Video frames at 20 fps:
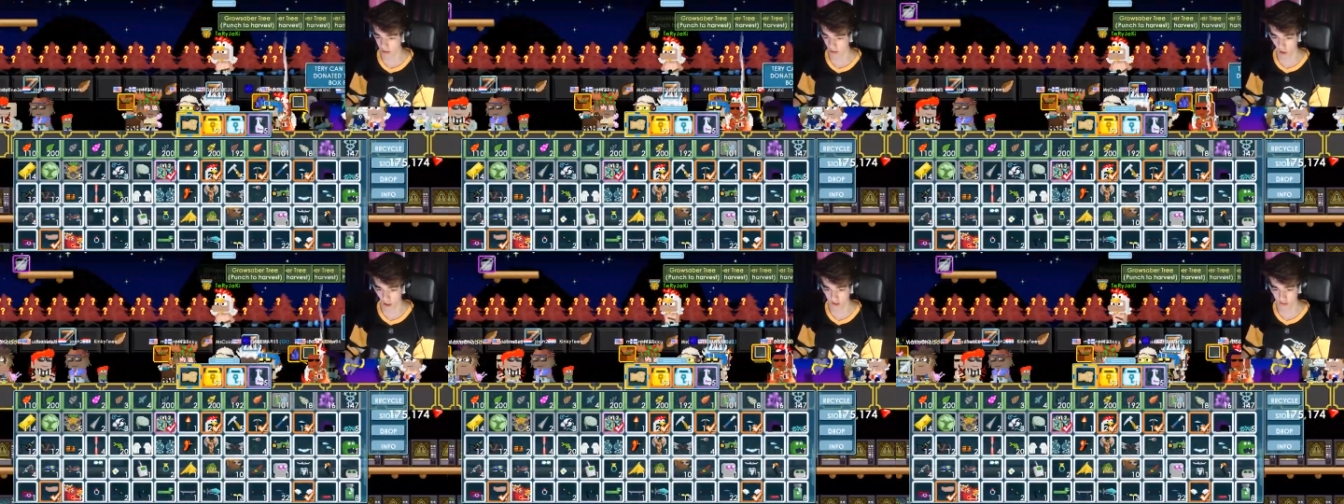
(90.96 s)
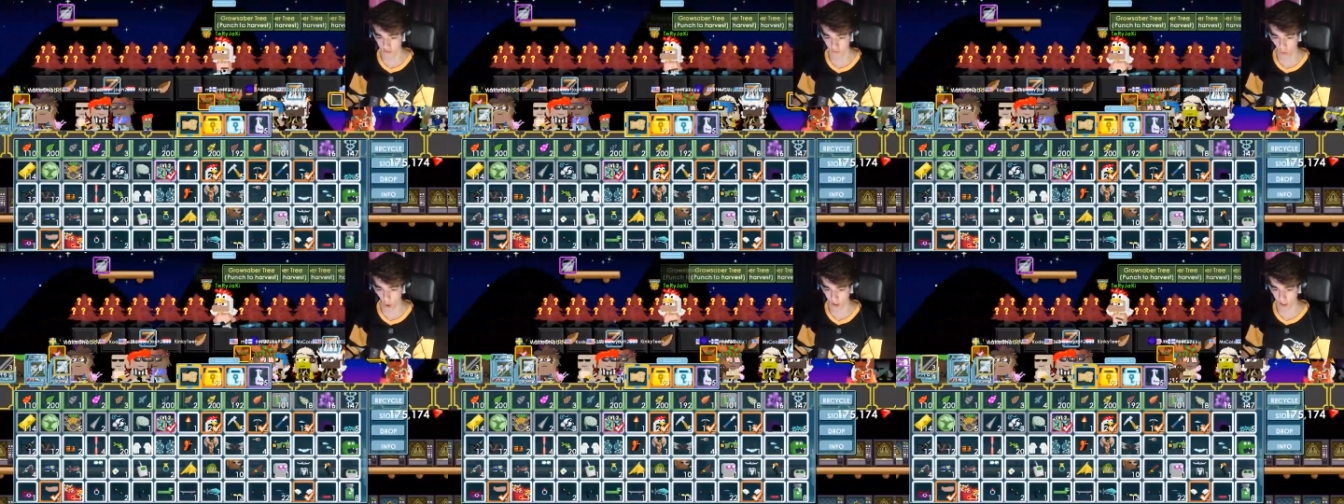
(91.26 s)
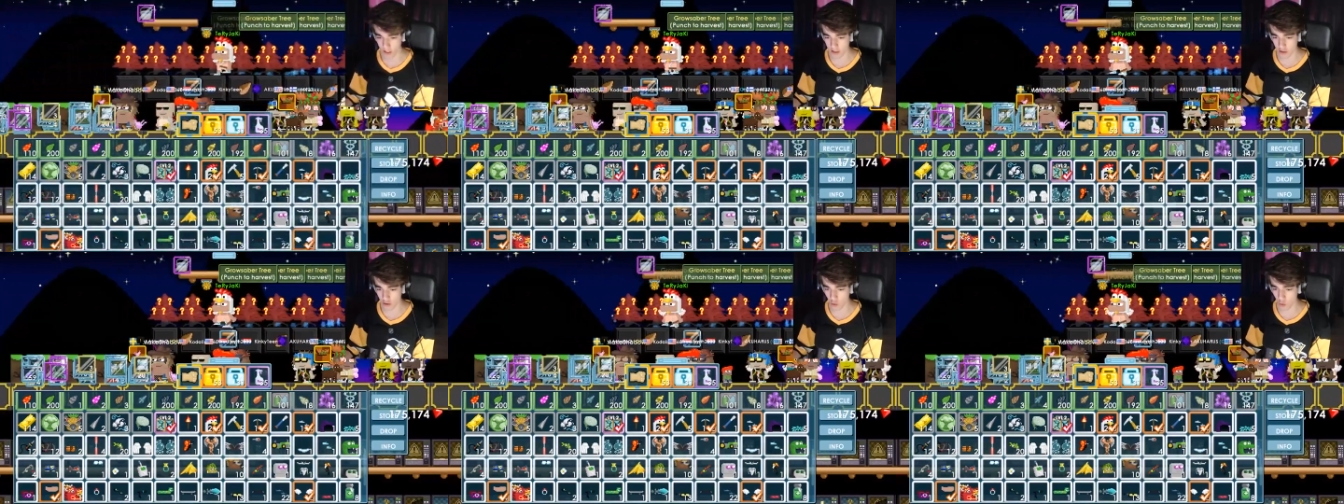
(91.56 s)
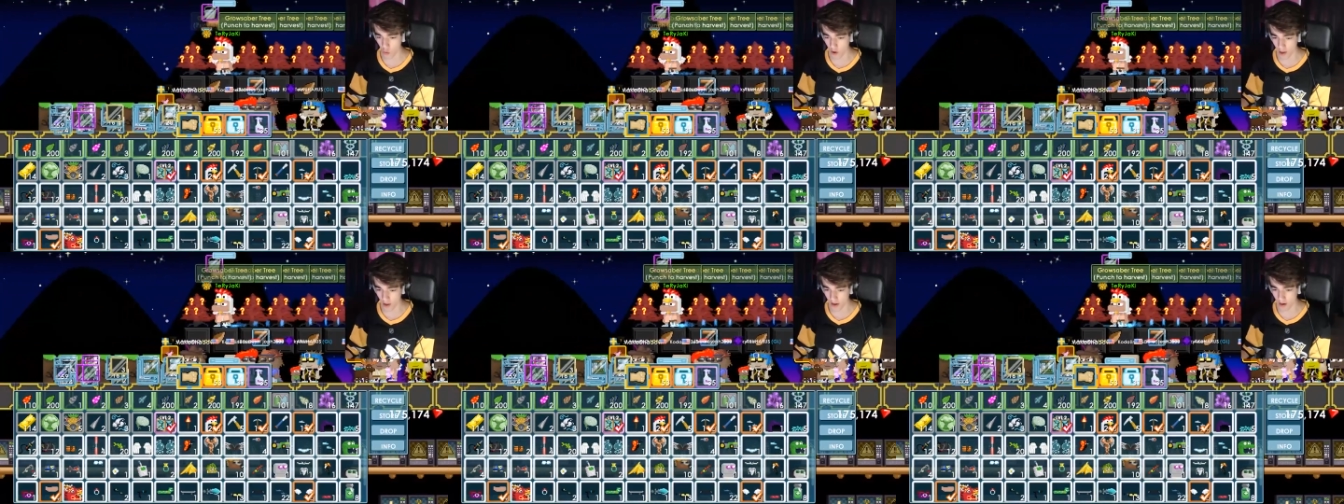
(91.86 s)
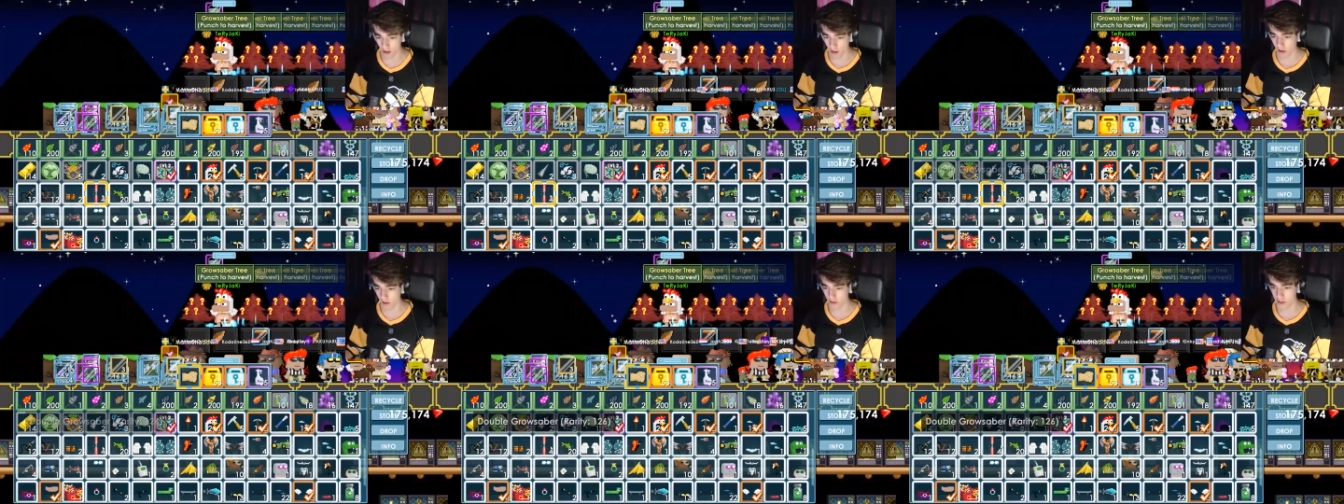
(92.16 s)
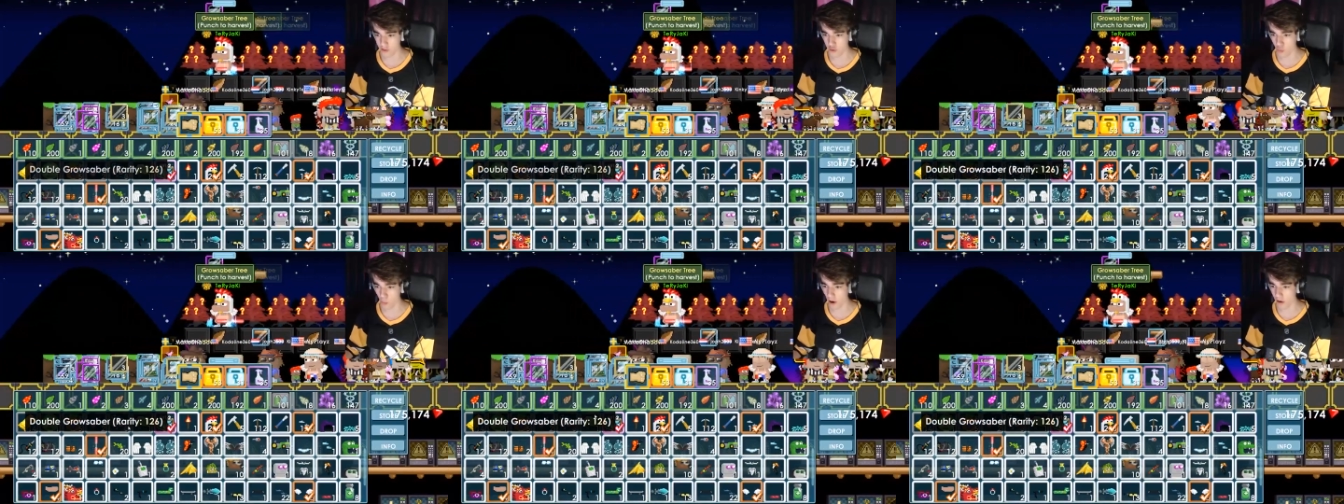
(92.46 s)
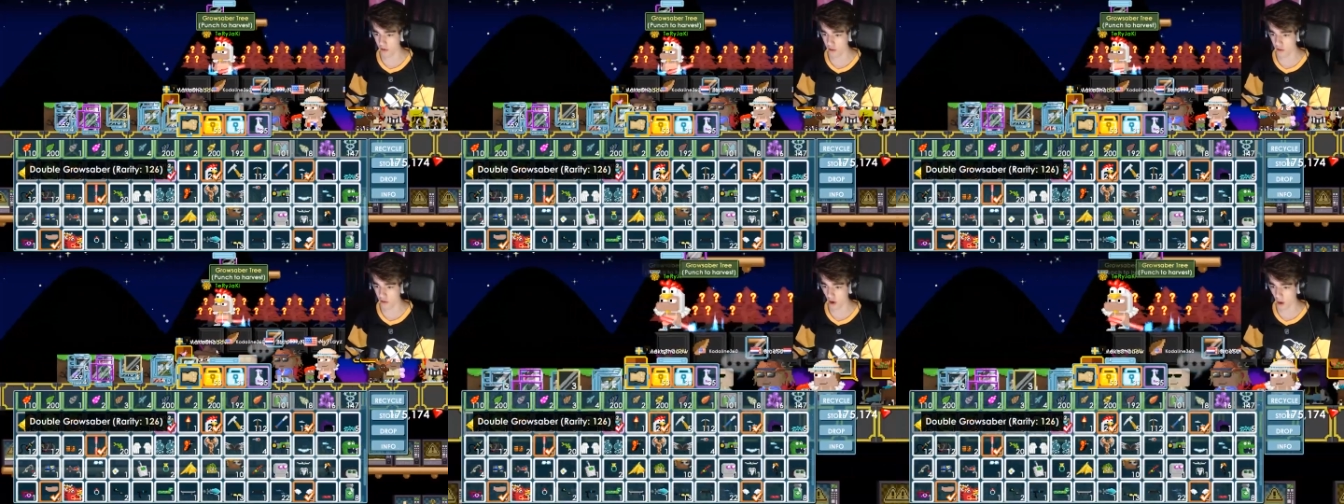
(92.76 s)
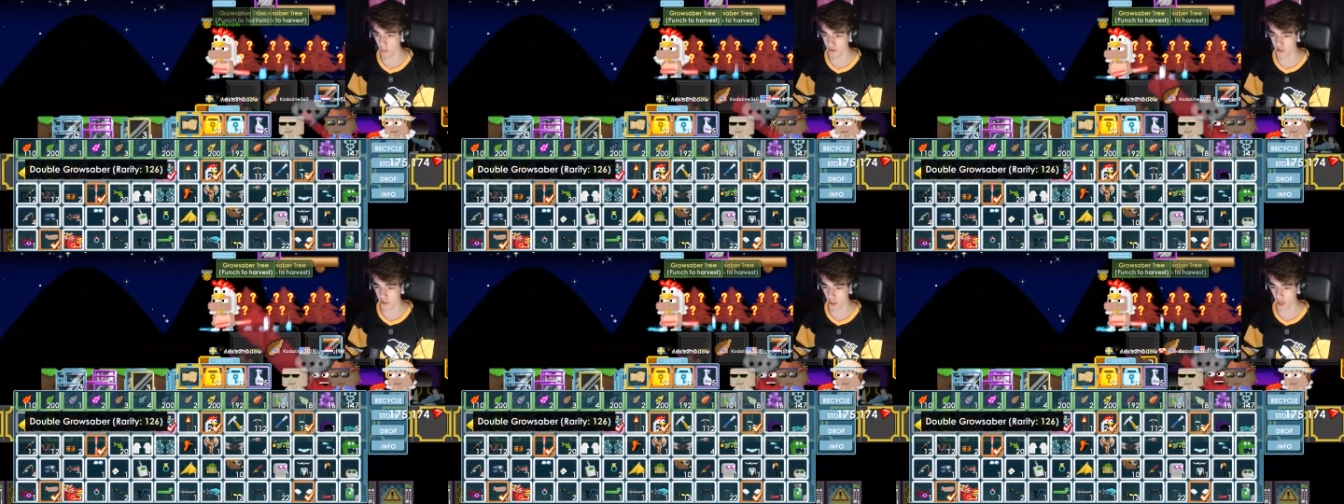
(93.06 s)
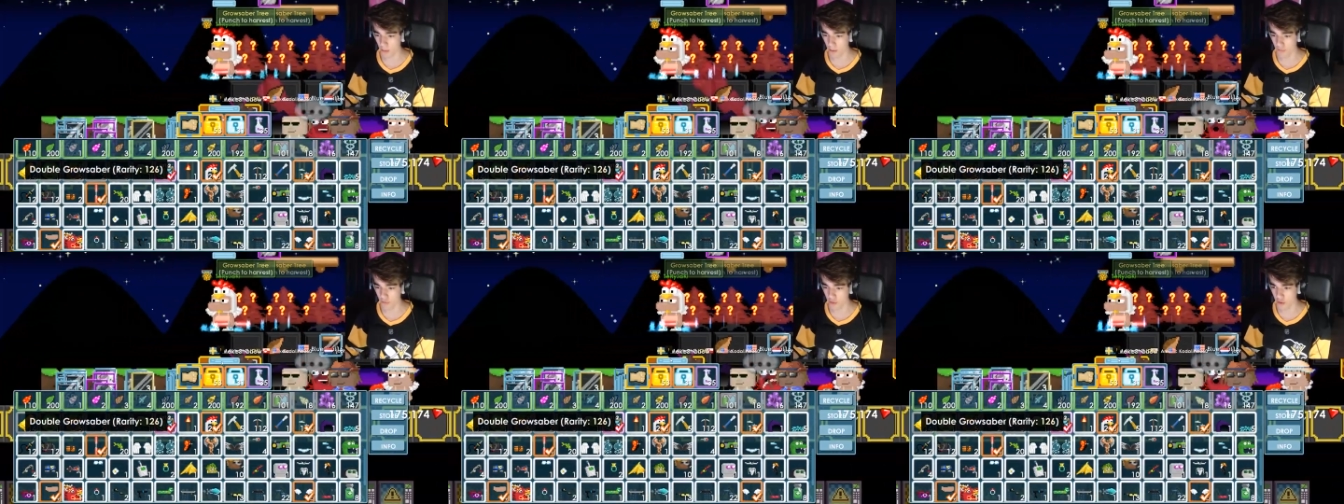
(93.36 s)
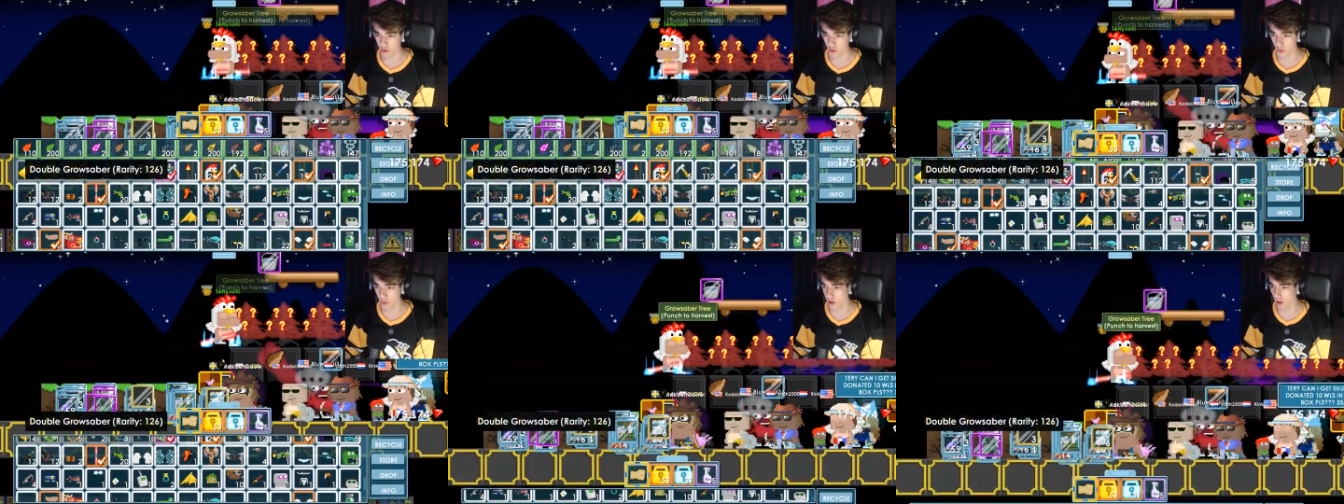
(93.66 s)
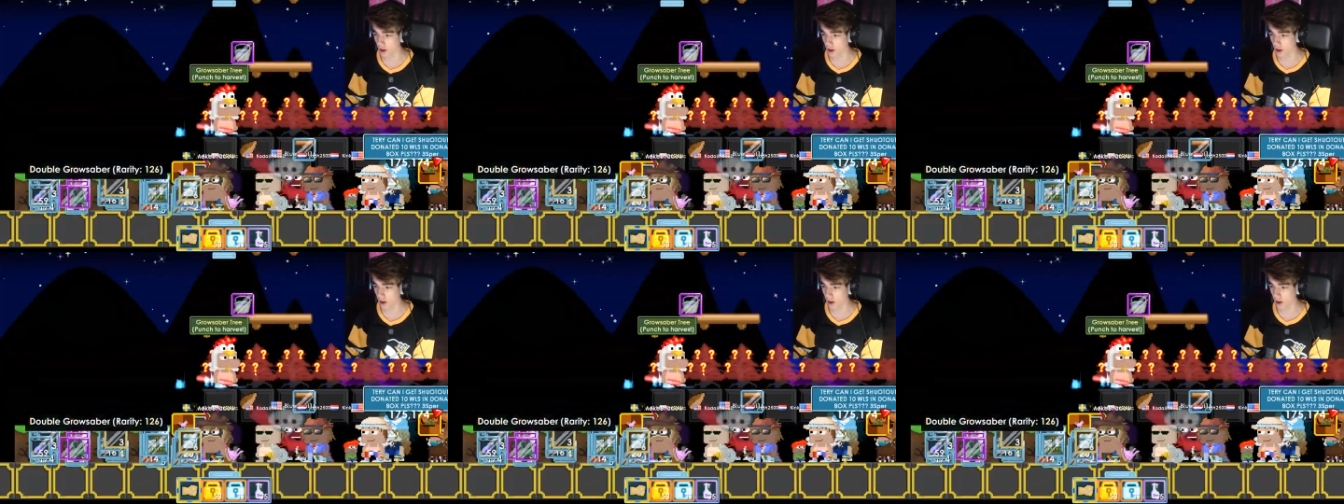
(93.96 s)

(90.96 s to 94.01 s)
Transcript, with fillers: Let's do it. Let's wear the double saber for good